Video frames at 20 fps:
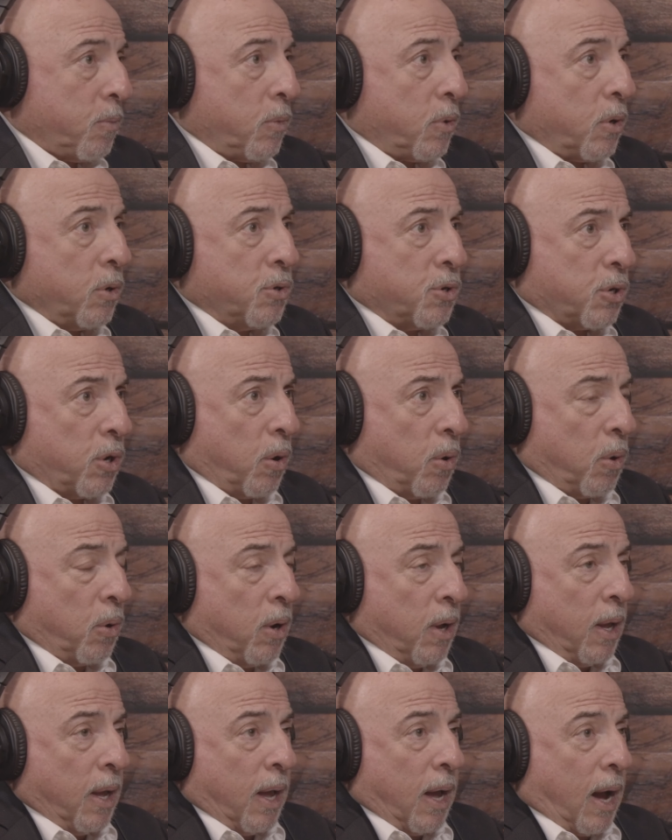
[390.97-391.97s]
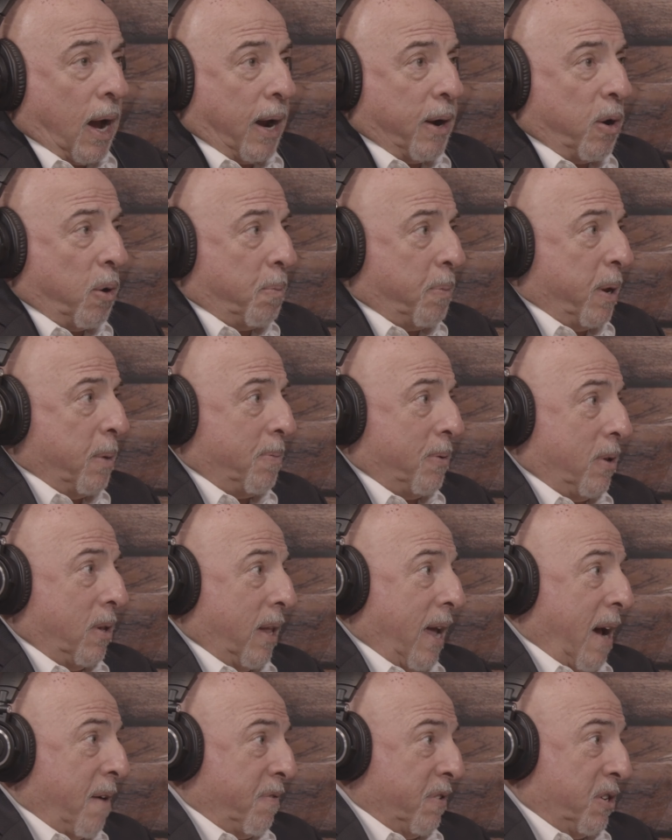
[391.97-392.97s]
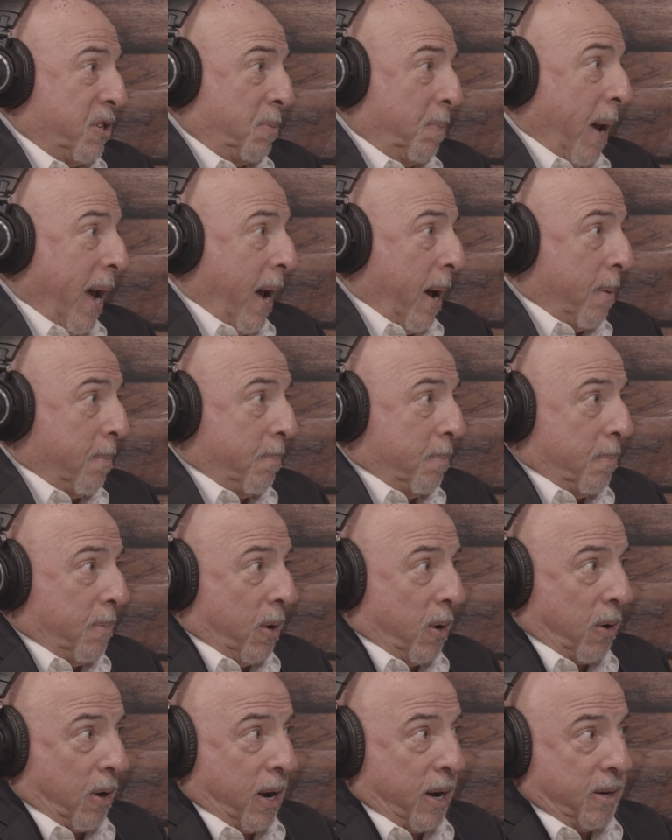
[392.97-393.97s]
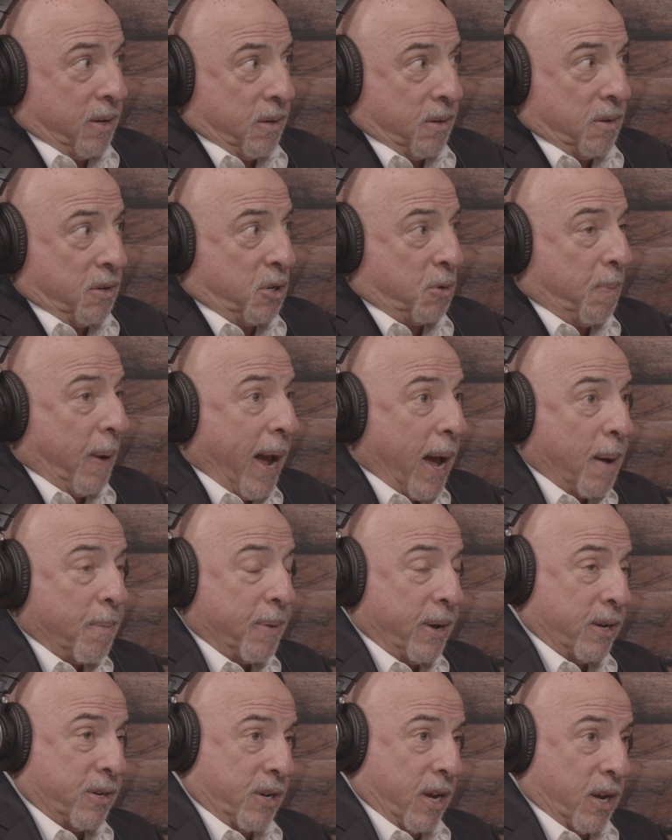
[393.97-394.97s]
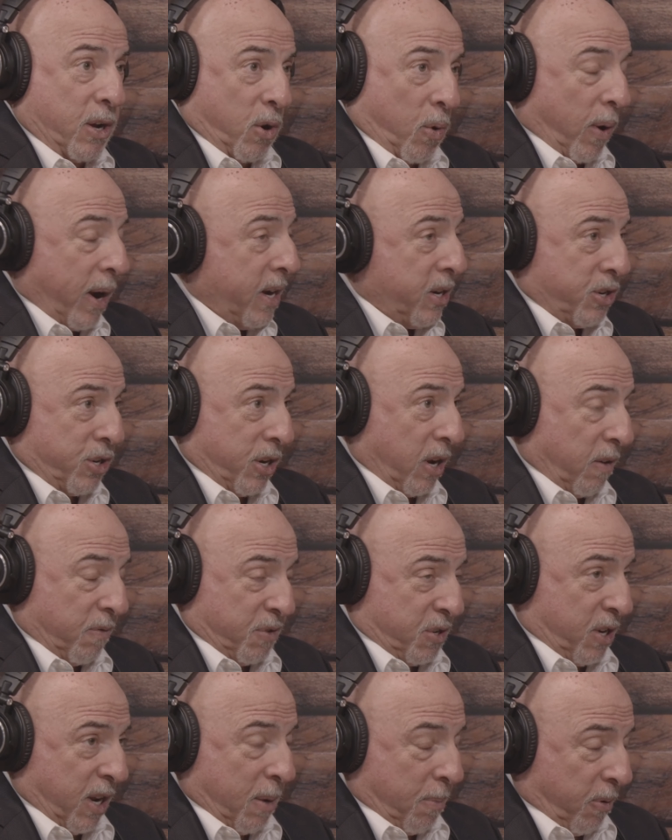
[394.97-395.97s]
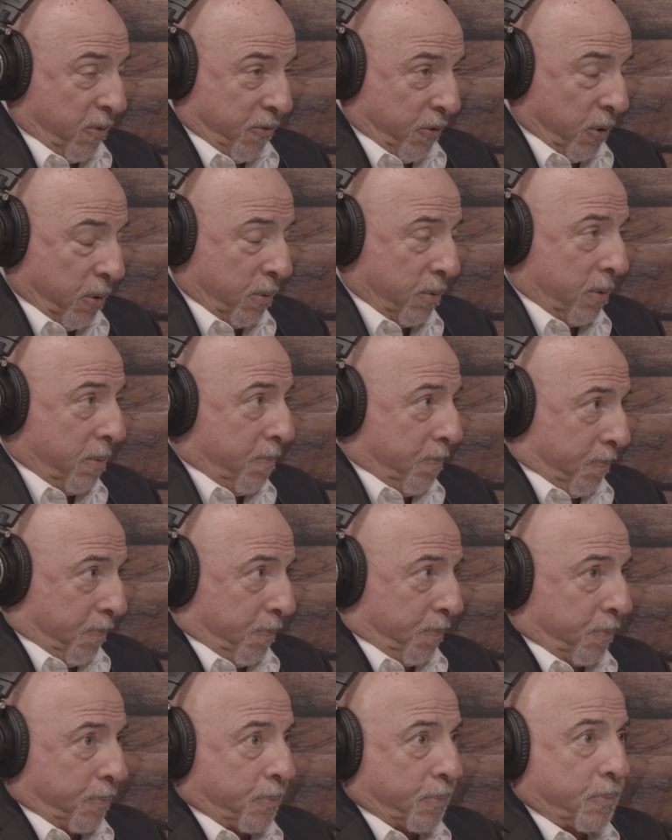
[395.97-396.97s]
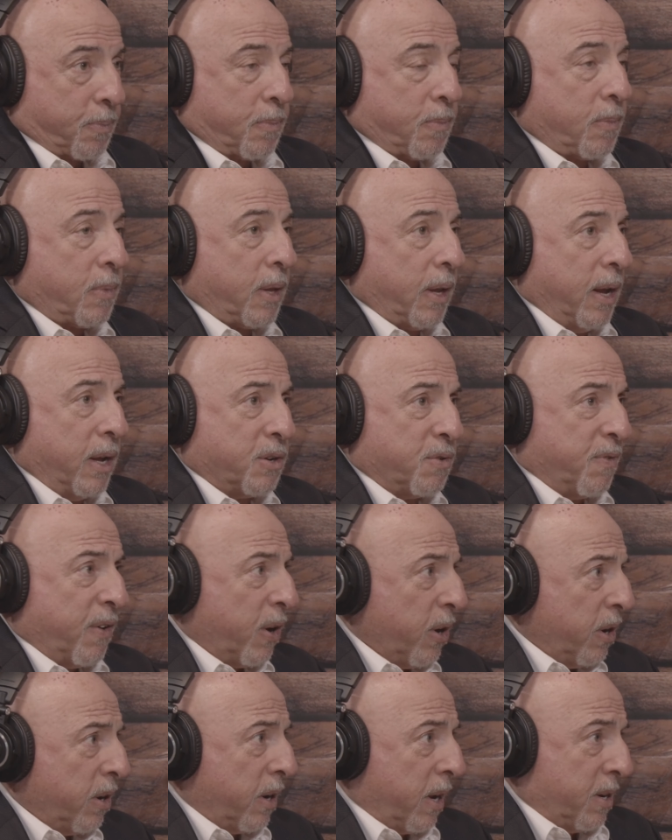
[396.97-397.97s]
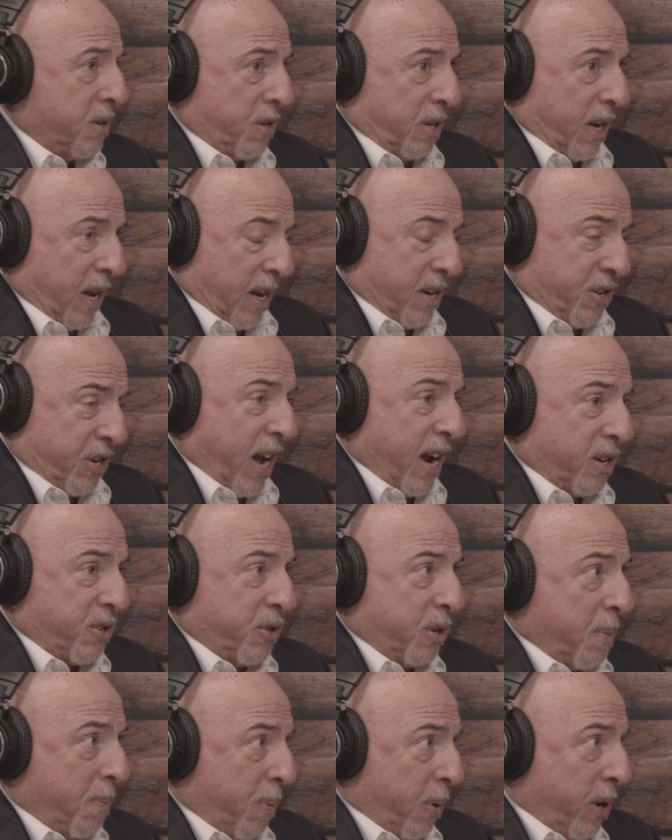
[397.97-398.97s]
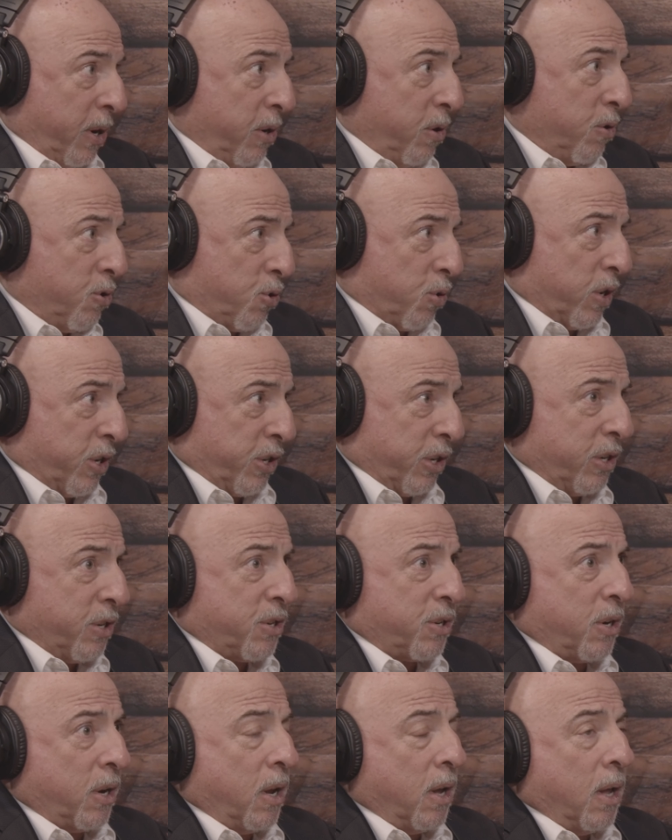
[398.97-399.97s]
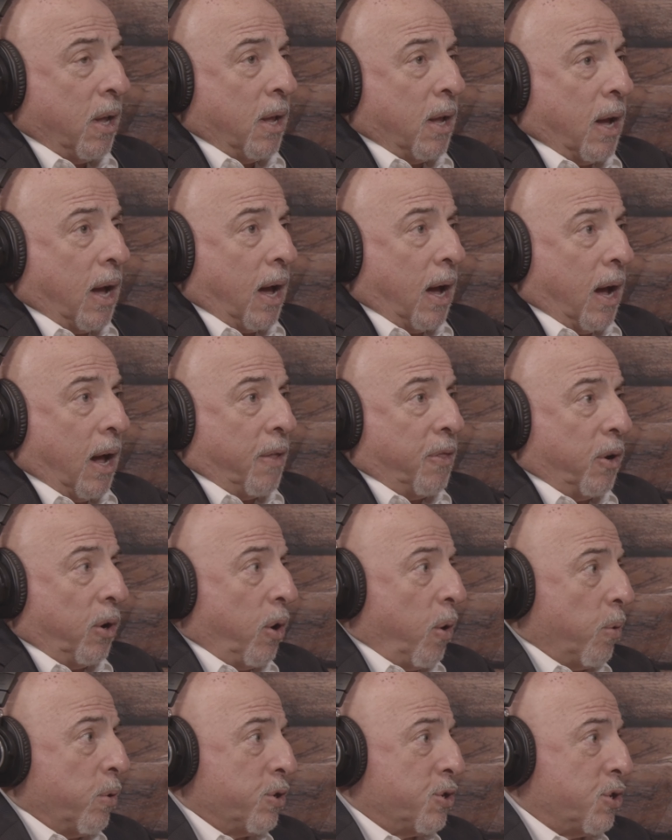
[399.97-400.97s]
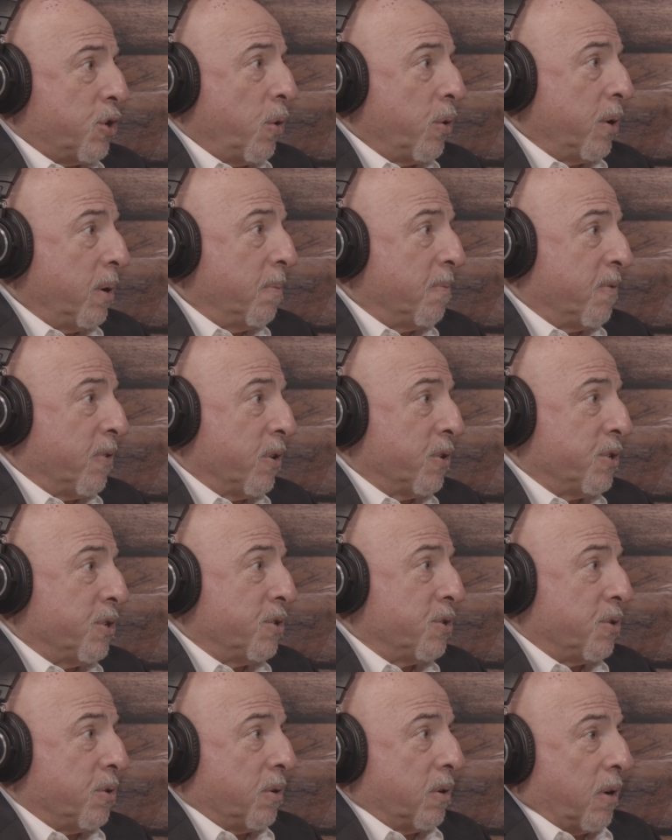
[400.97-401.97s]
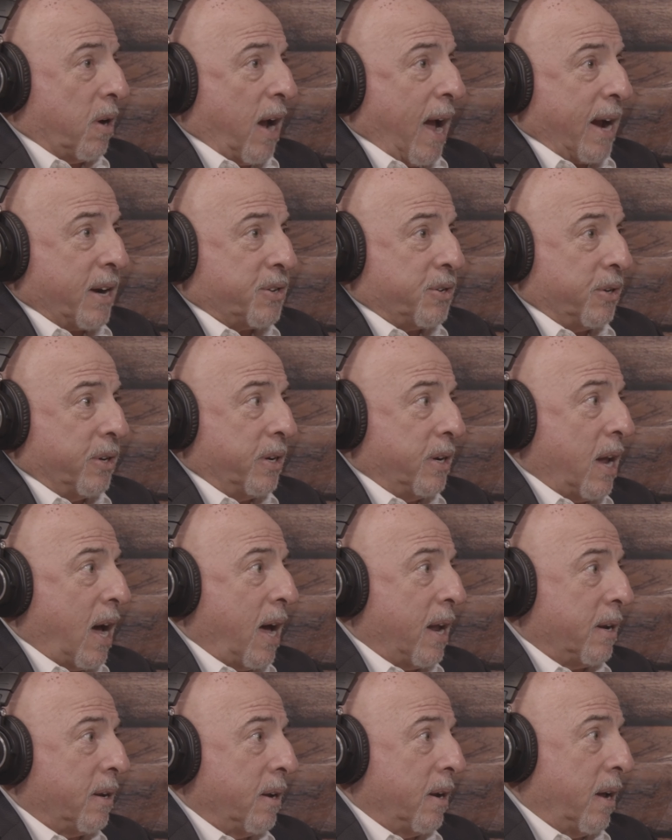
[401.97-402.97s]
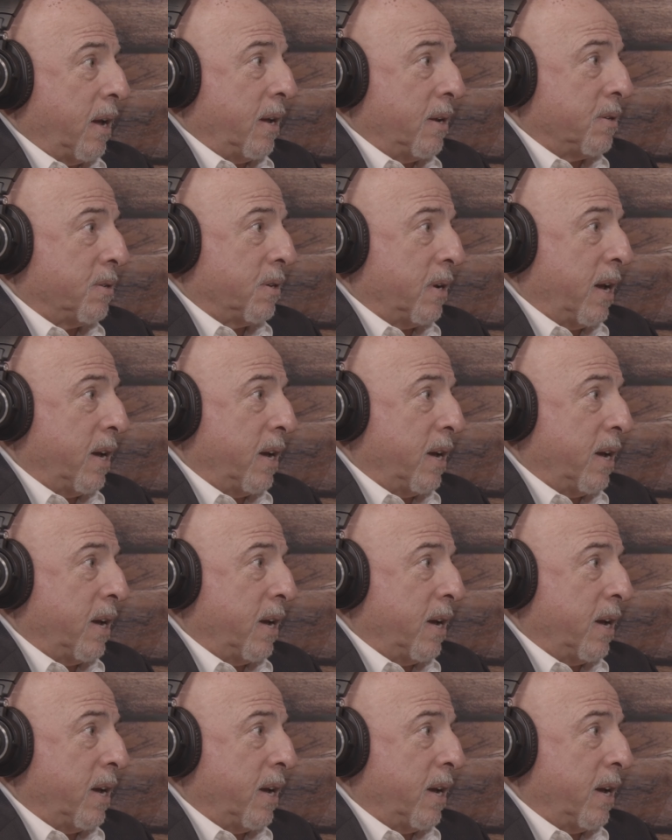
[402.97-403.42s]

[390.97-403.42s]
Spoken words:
So I know people laugh at Spam. All right, Spam is a great shelf-stable food. It's actually pretty nutritious. The lower sodium versions are actually not as